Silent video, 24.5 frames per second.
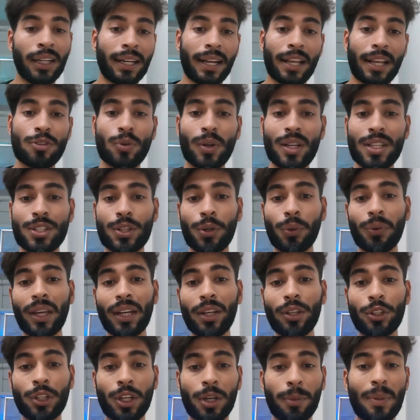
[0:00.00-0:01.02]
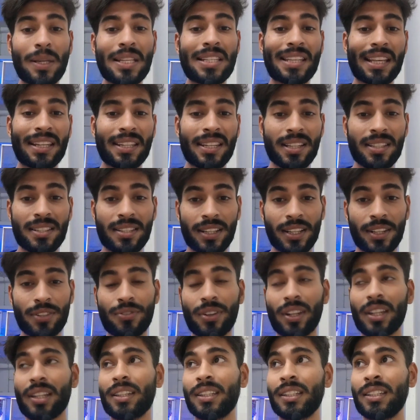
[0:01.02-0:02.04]
Next one is you can repeat sentences
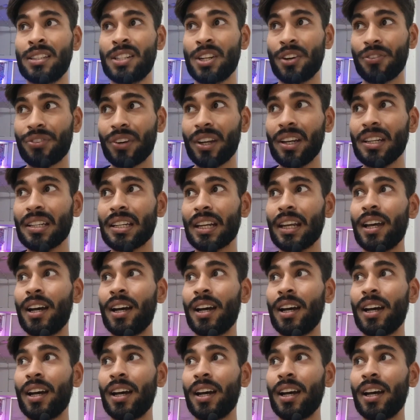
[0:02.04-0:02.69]
with different